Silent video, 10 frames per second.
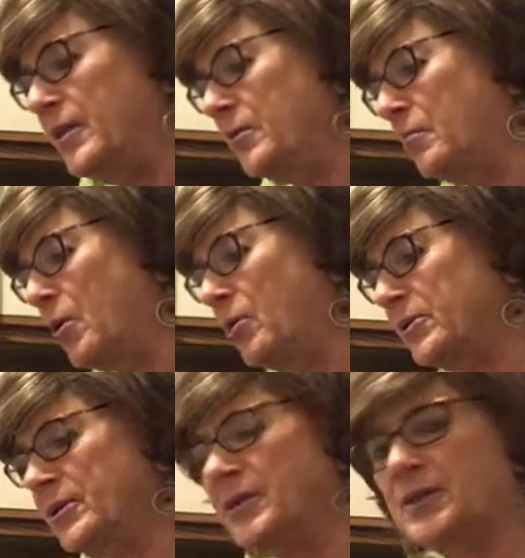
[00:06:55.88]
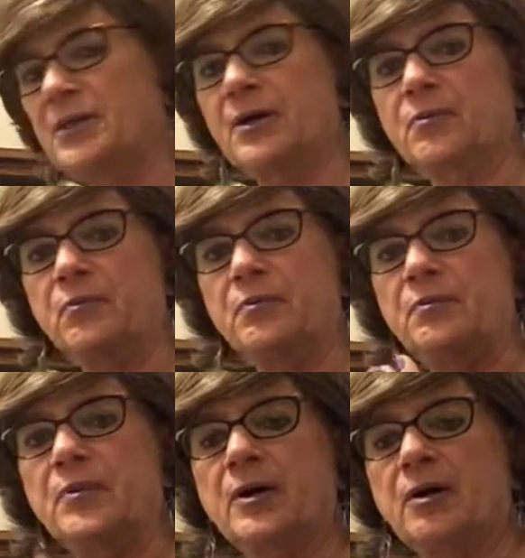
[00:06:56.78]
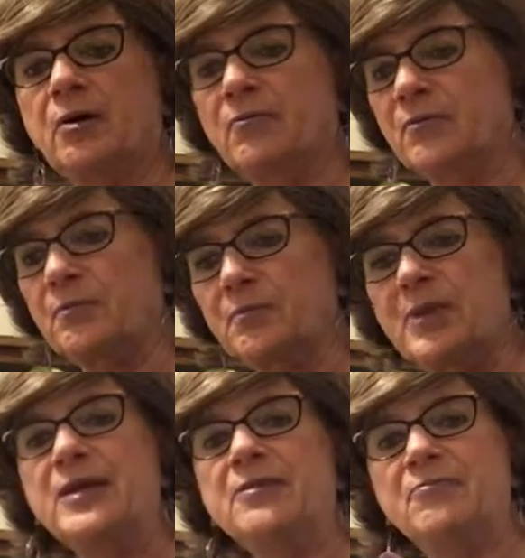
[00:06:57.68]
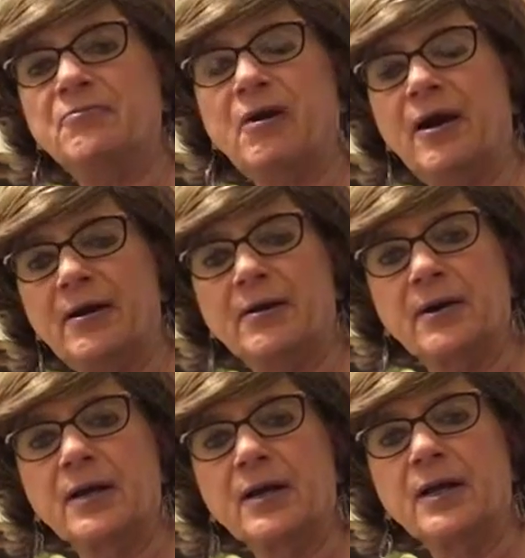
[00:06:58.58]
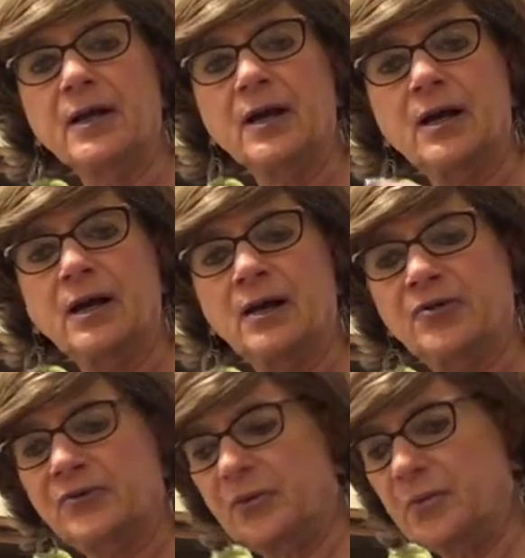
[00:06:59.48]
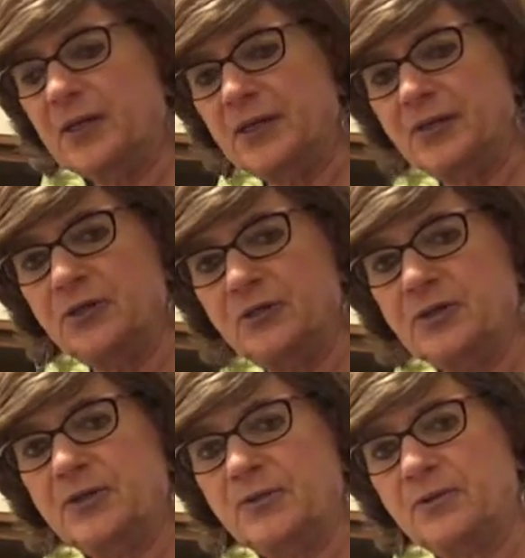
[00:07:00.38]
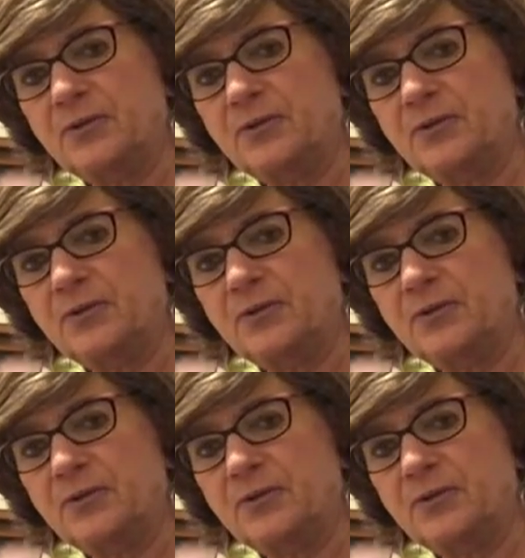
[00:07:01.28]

the malting is done with over peat fire. So peat is used